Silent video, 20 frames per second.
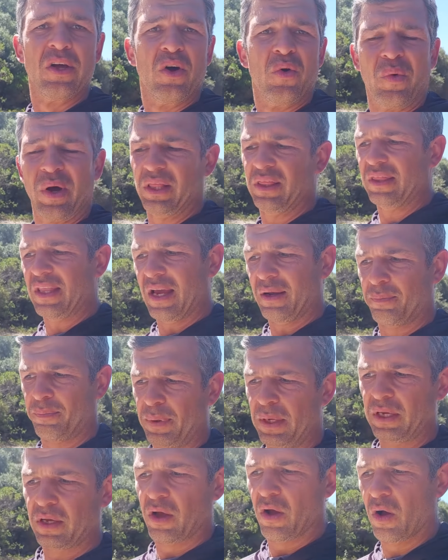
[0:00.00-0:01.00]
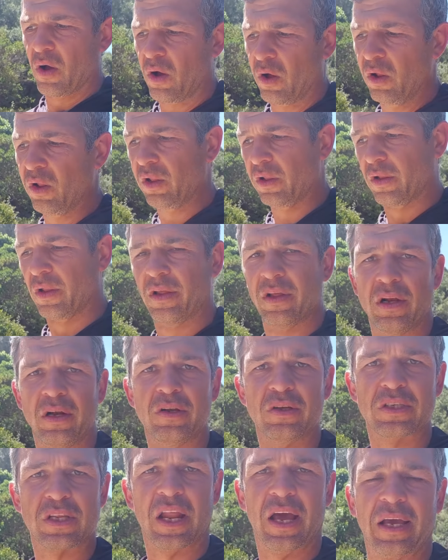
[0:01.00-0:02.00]
what that big hole
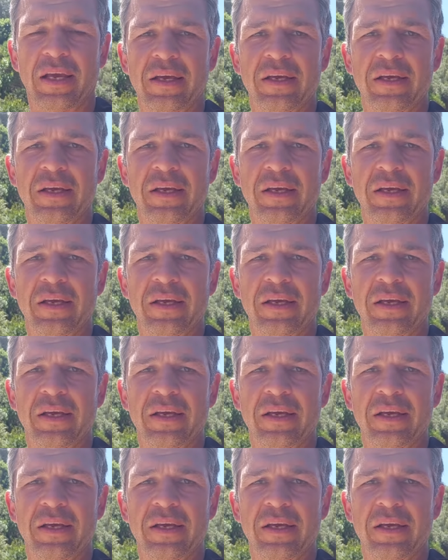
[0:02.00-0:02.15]
looks like.